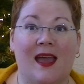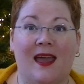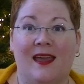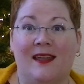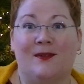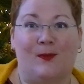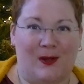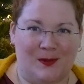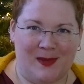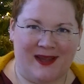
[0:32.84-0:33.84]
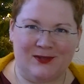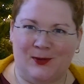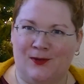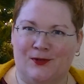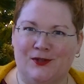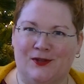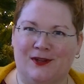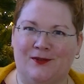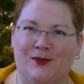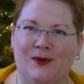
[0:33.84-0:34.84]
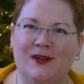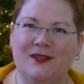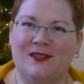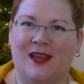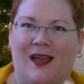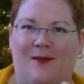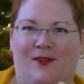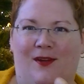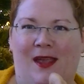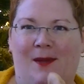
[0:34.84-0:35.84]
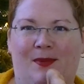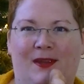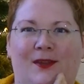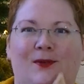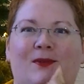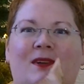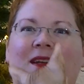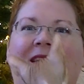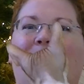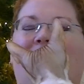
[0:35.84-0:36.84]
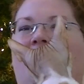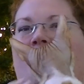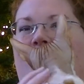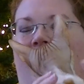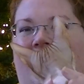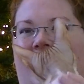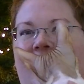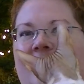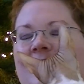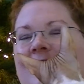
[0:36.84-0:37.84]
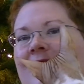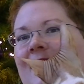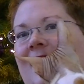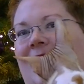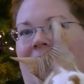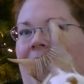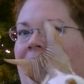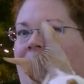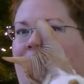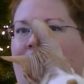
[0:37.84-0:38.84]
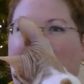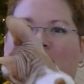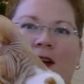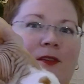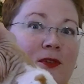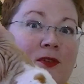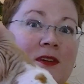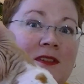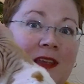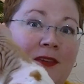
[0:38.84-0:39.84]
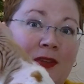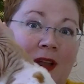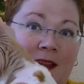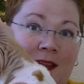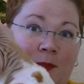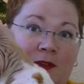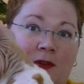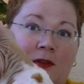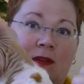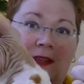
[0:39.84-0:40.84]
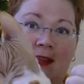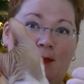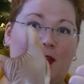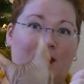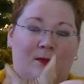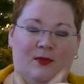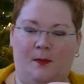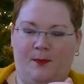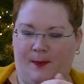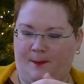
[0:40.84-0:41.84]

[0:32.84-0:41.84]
And welcome back to all returning viewers. I'm very happy you keep coming back again. And of course, if you like the episode, give me a thumbs up.